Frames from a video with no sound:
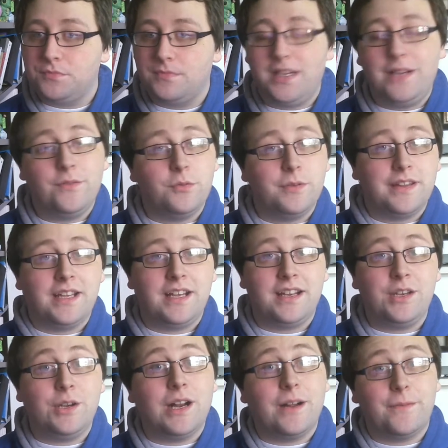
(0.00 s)
Evil Within,
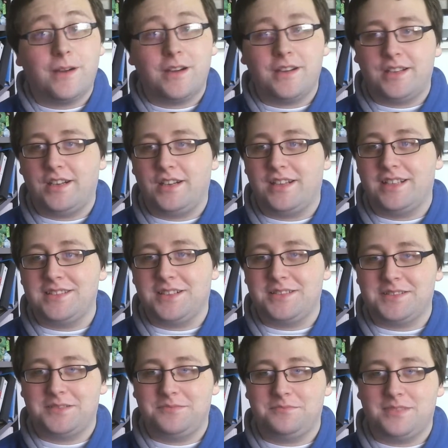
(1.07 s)
you got farther. That's
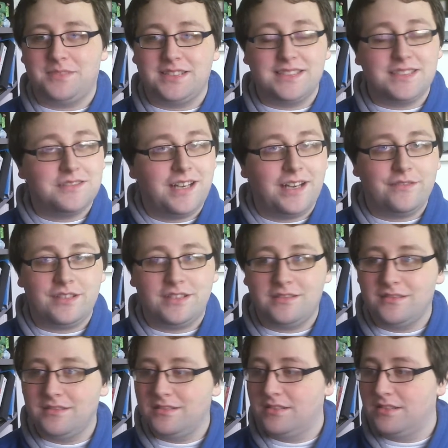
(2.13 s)
awesome. Still haven't
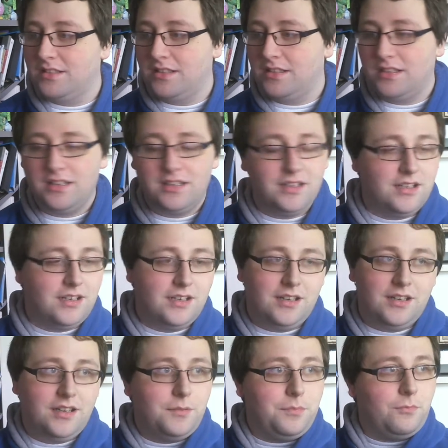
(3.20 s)

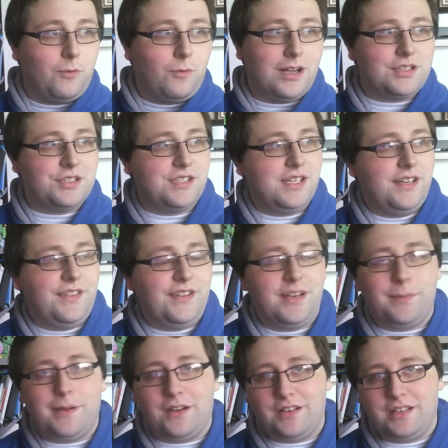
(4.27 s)
watched anything
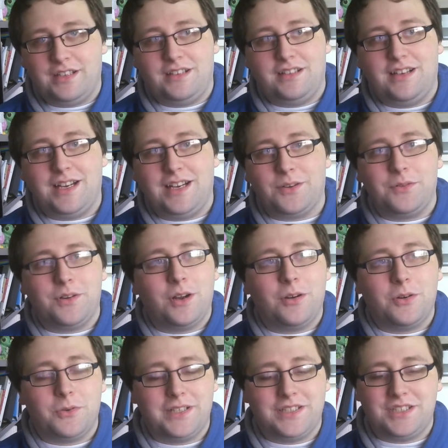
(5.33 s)
about it. I don't
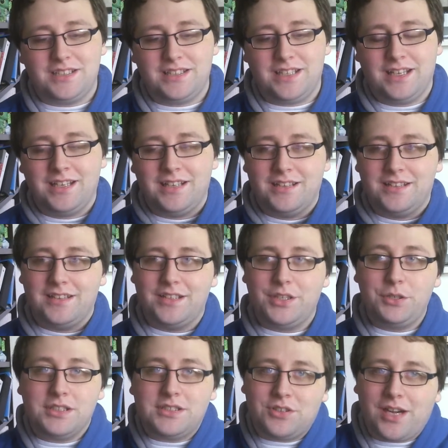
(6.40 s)
know. It just,
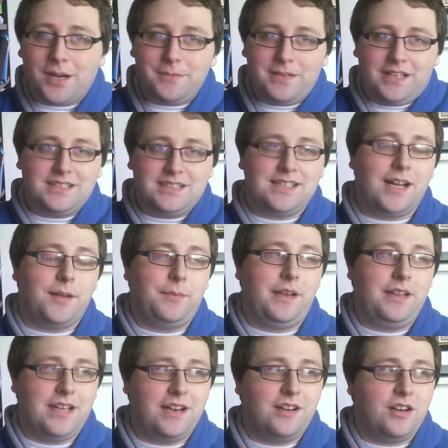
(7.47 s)
you described it as not being
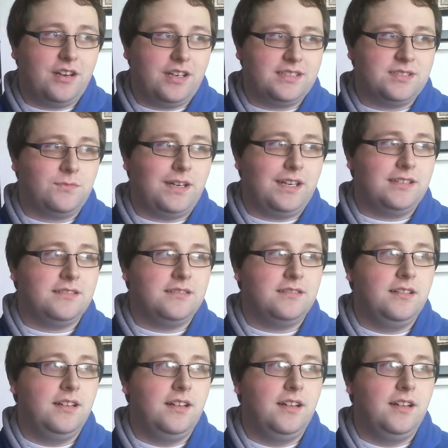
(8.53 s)
that good as well,